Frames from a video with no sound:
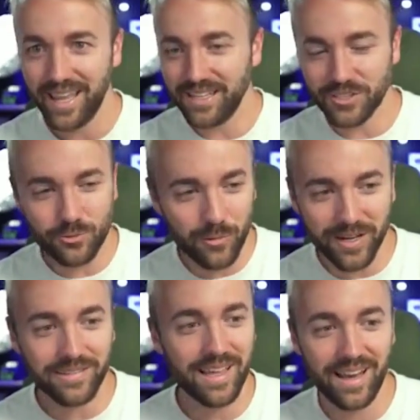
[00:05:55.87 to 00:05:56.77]
It's just
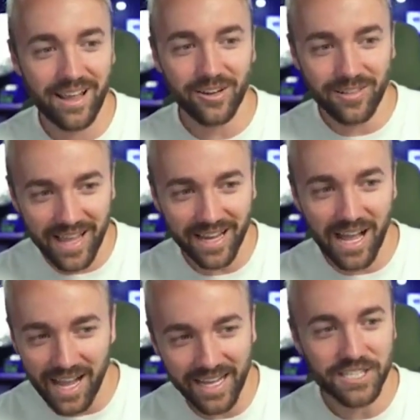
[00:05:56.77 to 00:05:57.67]
weird that now you're like
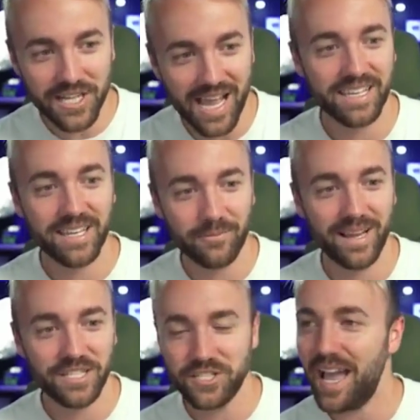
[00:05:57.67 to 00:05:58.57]
hijacking
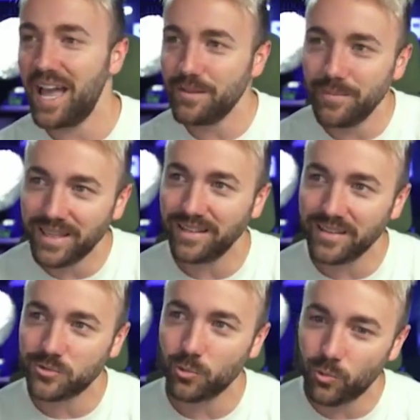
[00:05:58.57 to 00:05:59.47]
my chat and
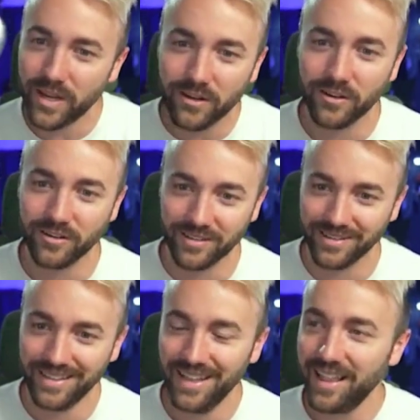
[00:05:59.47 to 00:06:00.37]
making this
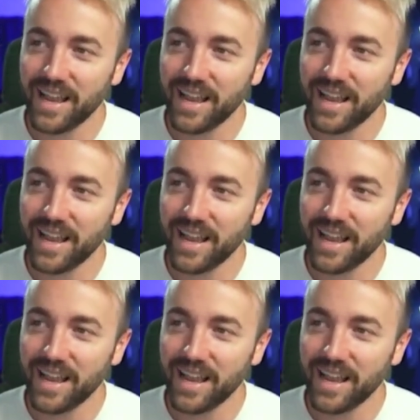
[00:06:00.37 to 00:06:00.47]
weird.